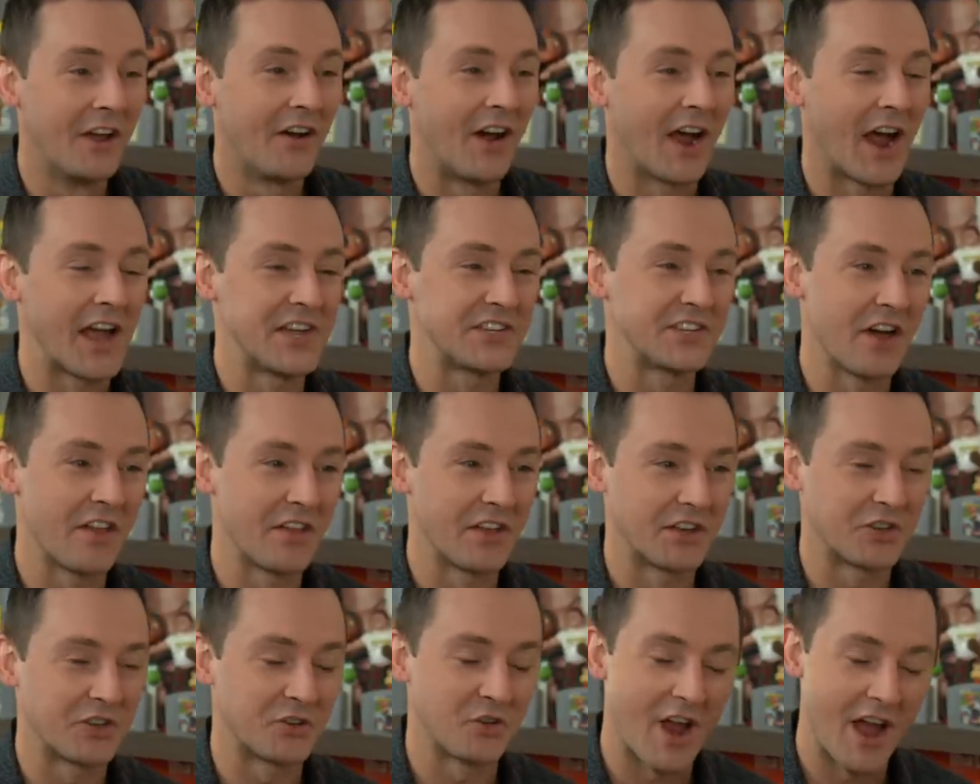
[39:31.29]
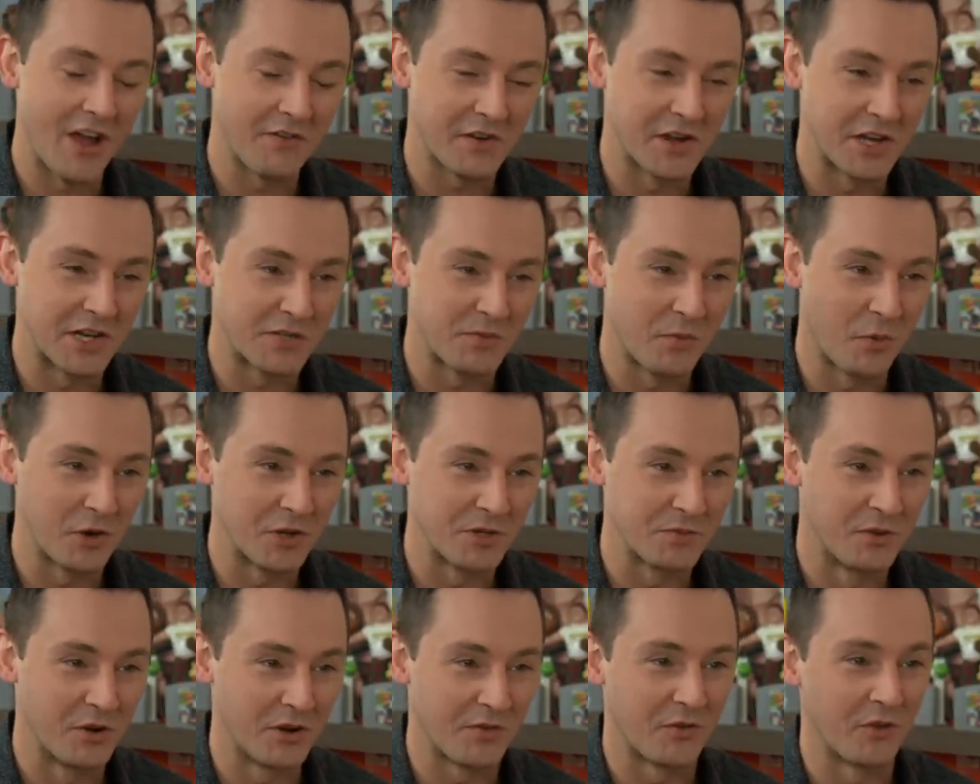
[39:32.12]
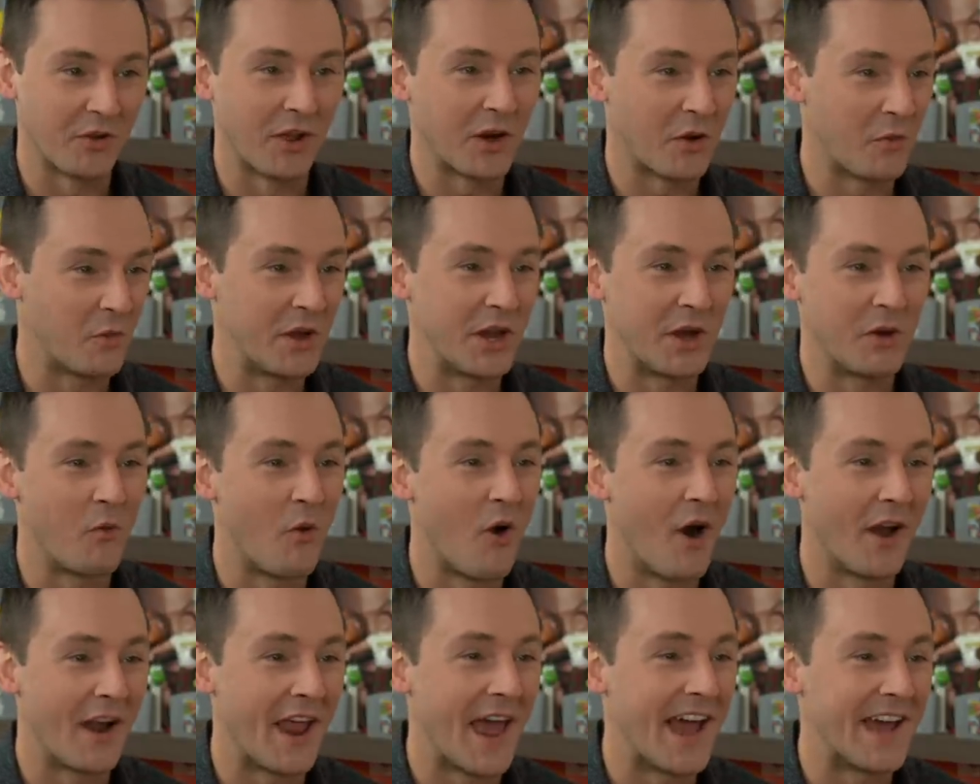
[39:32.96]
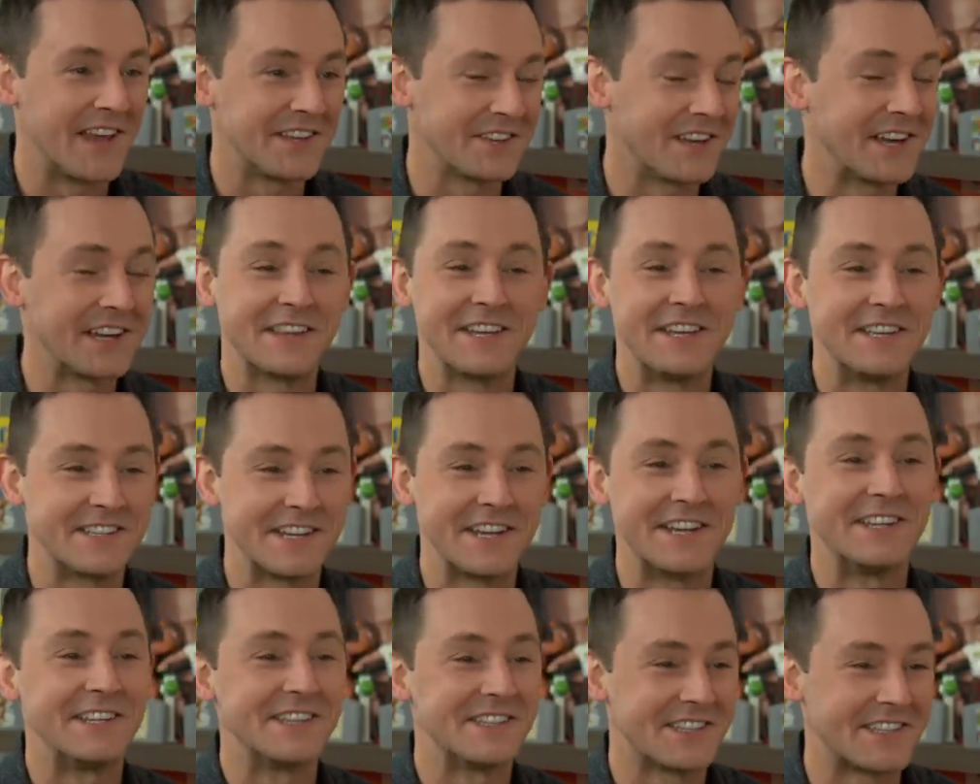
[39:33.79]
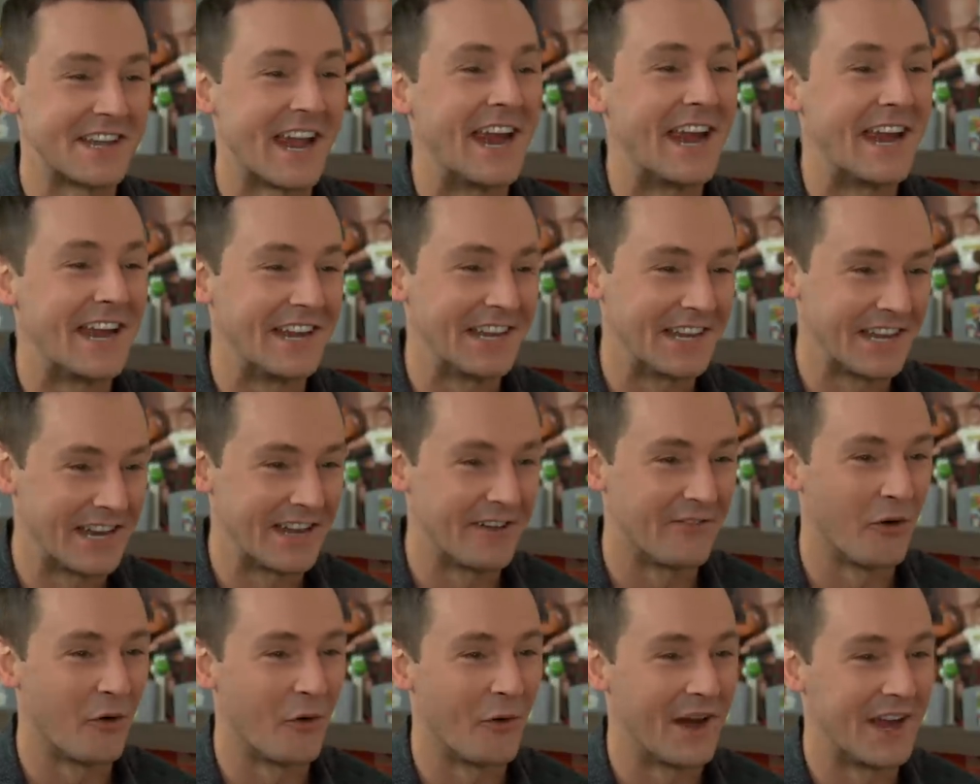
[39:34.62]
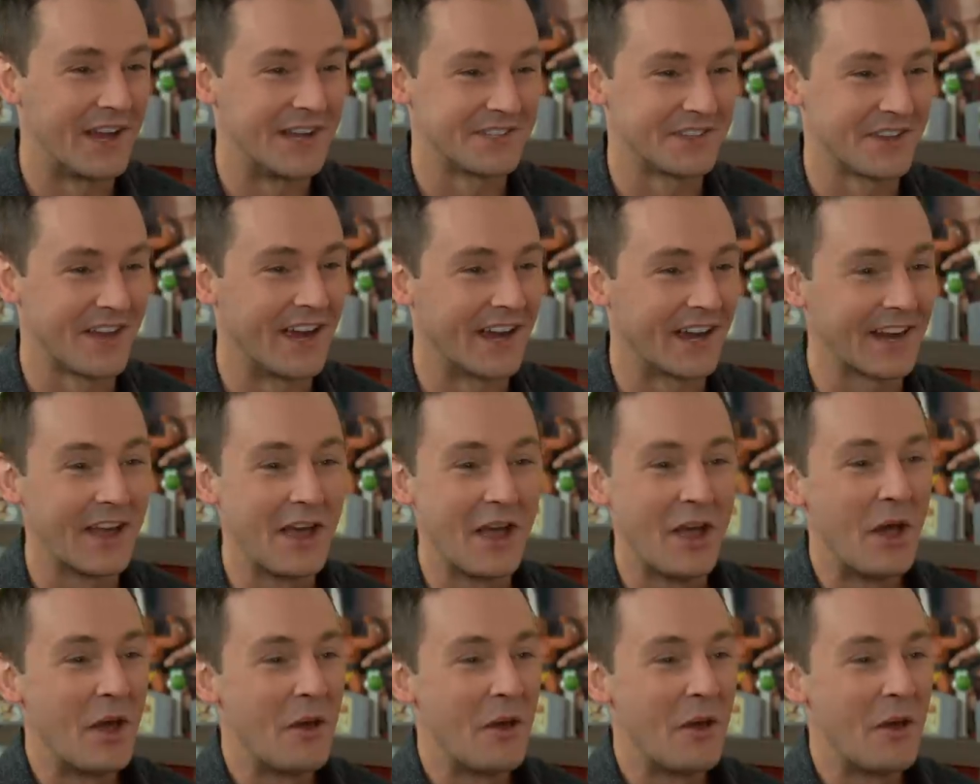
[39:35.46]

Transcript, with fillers: Like, I saw that DraftKings Sportsbook for like week 1 has like these insane giveaways, like